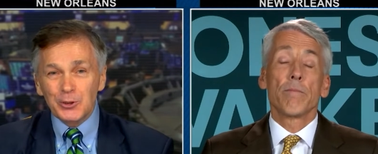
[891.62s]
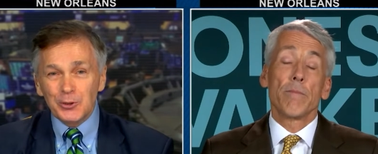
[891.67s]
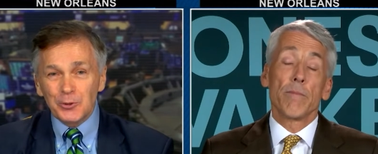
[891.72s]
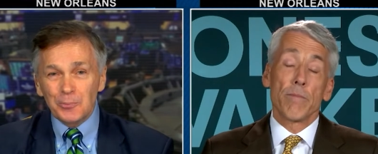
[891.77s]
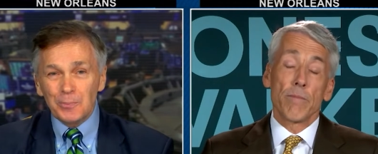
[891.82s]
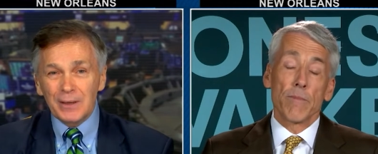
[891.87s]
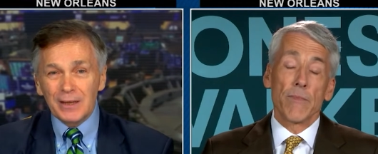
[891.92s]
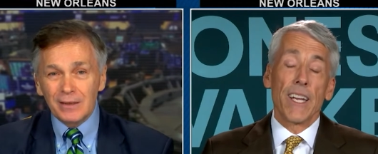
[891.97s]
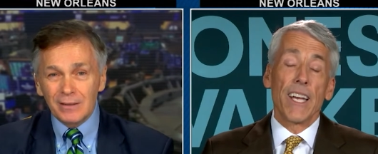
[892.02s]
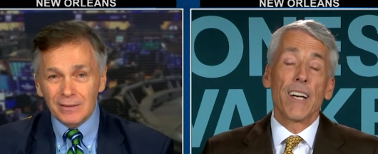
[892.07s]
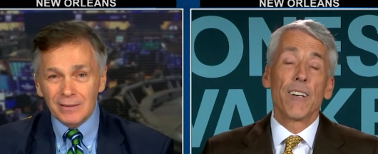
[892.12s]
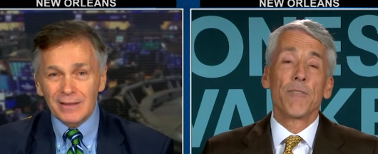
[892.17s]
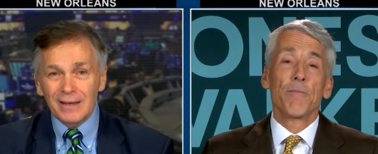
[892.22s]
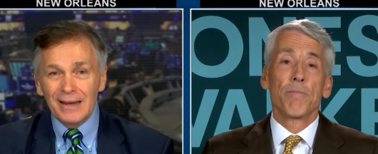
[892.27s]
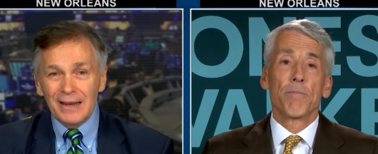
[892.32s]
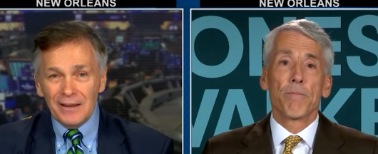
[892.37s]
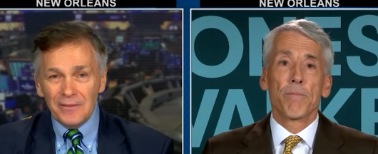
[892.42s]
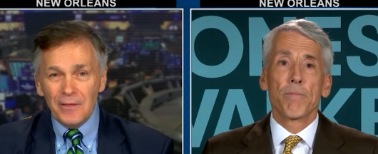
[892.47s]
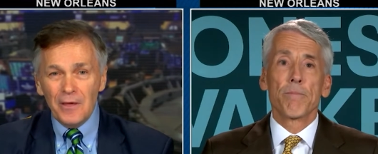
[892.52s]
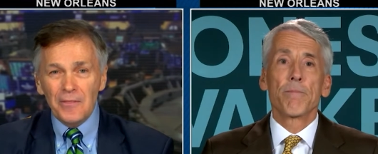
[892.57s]
Speaker 1: too, because yeah.
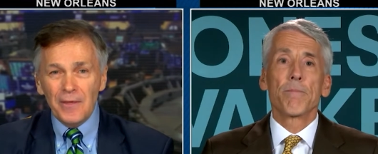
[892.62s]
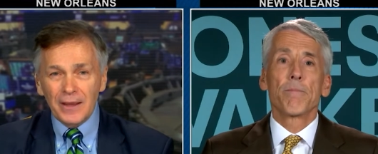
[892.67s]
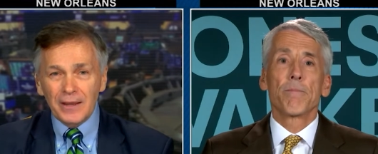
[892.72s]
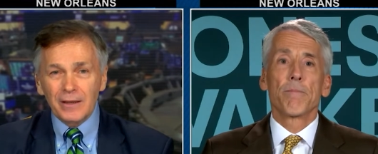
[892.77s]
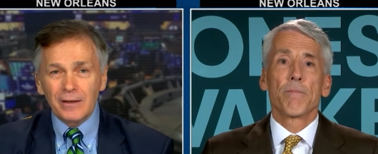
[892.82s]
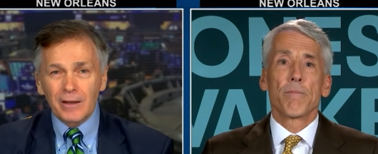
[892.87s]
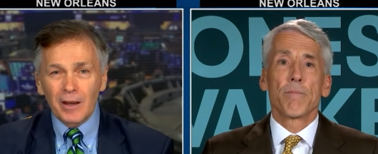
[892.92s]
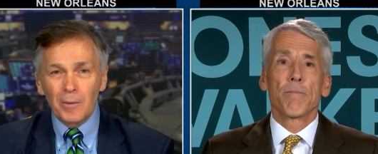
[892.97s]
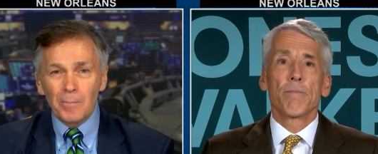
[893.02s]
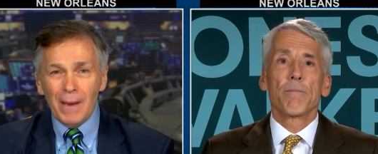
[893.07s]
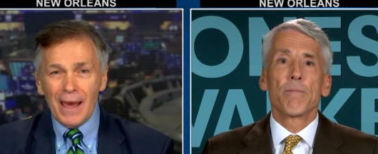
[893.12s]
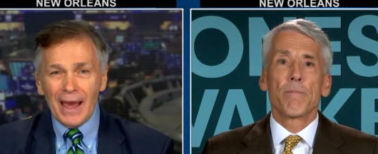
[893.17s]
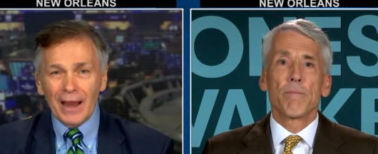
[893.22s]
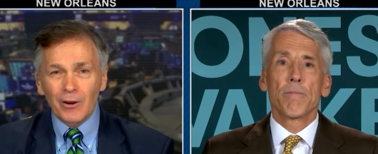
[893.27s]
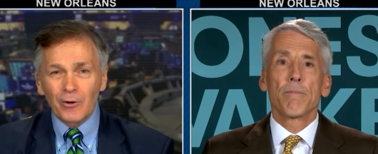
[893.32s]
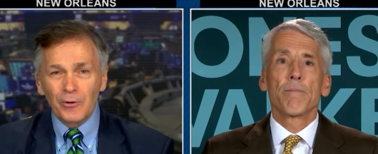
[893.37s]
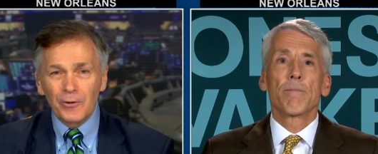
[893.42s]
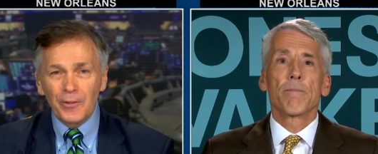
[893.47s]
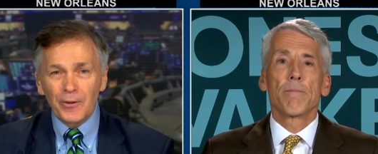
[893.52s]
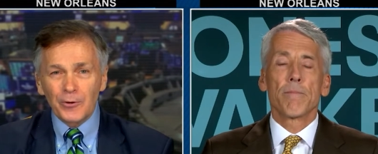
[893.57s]
then they could come
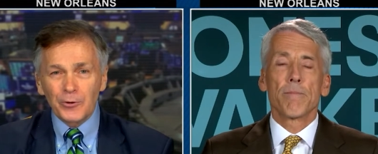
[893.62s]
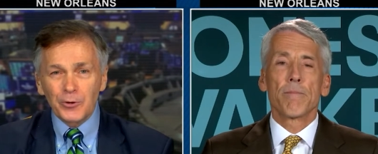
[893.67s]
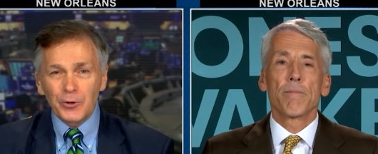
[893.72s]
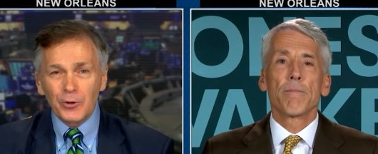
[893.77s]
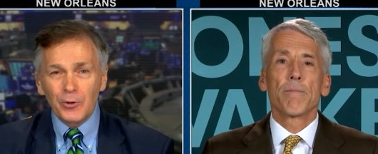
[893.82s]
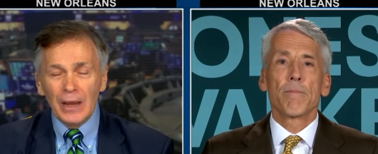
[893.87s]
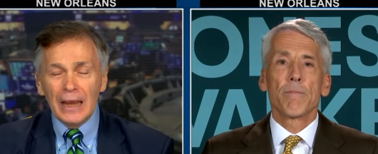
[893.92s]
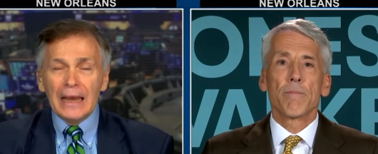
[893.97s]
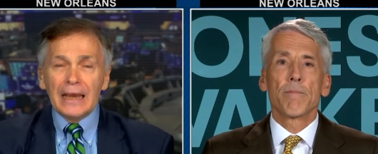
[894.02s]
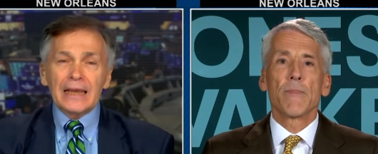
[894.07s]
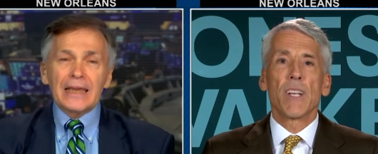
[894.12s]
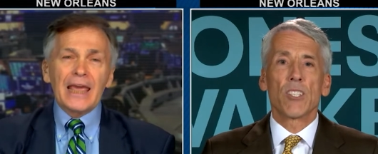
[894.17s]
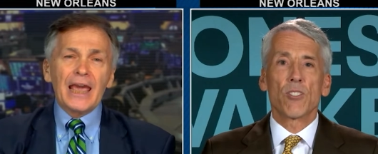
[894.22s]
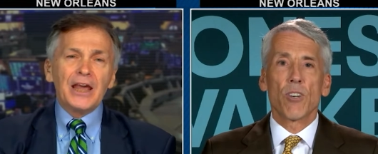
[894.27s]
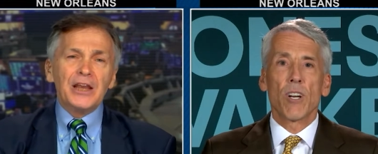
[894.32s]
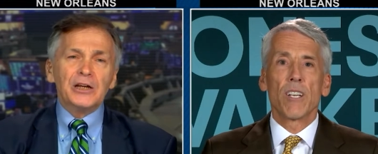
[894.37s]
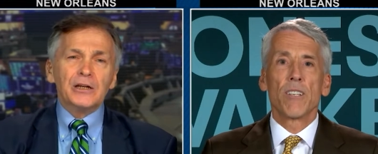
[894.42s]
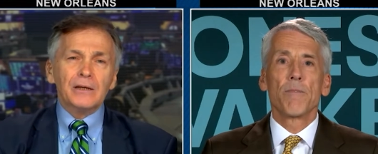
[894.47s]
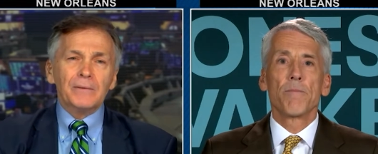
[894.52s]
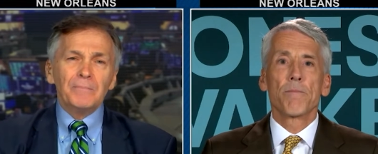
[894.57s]
back on there, too.
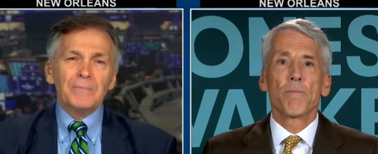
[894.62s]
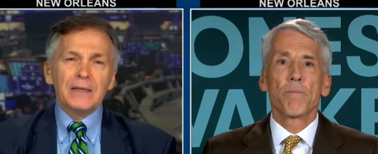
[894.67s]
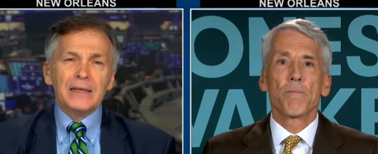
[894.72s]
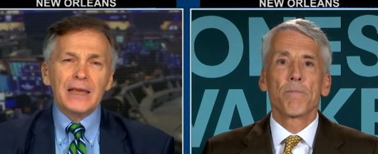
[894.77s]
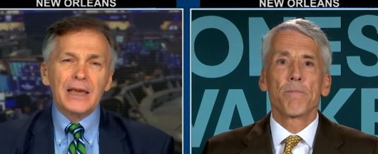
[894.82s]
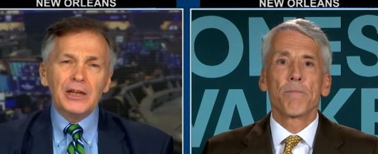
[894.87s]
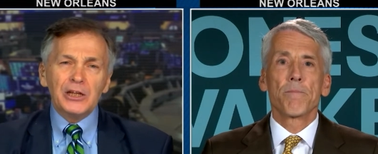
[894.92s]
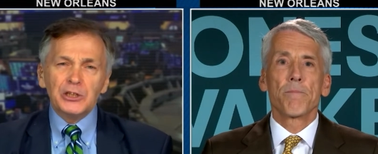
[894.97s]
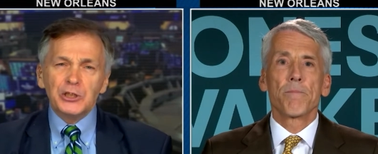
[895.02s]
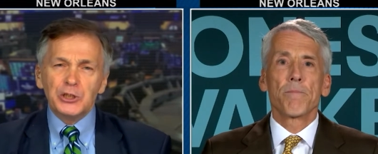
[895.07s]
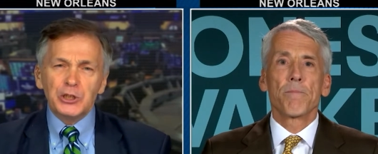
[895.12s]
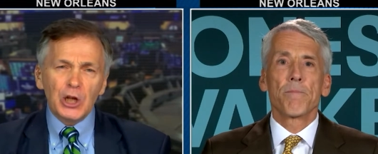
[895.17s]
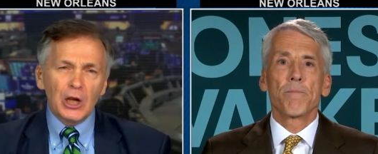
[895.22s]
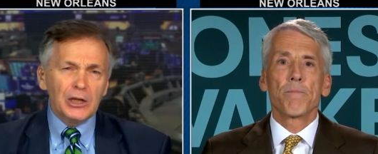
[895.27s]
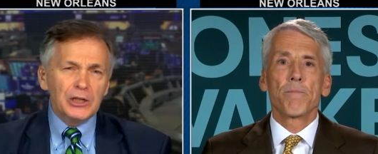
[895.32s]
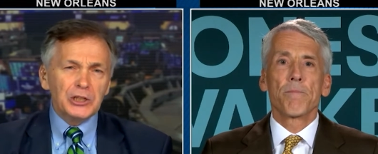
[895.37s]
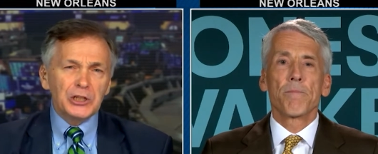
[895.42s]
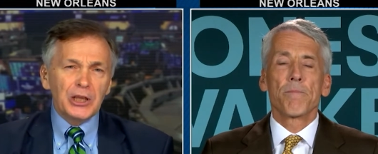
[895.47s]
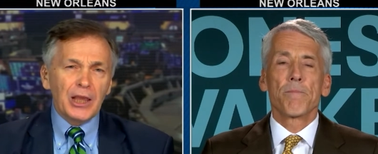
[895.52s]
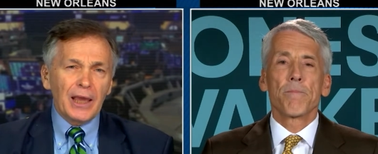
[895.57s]
can, right. a, can a
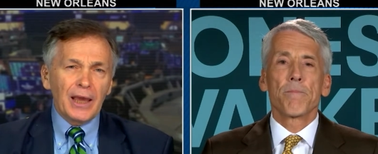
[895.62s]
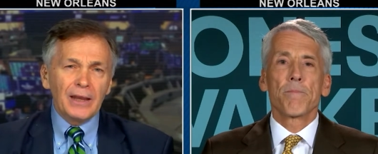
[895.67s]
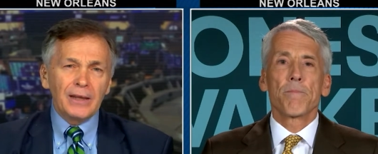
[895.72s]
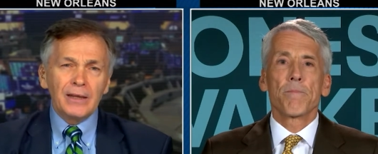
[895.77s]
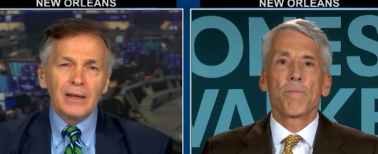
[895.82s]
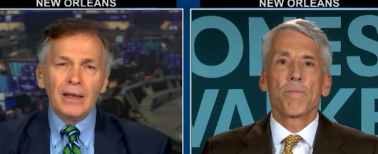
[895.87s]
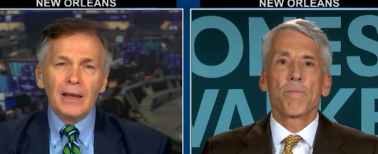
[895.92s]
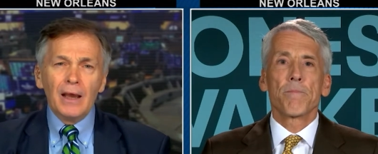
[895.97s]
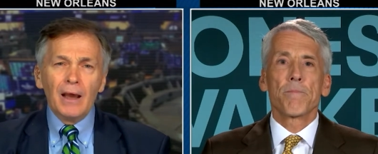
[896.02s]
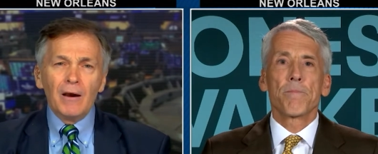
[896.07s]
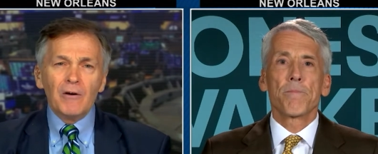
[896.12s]
judge, can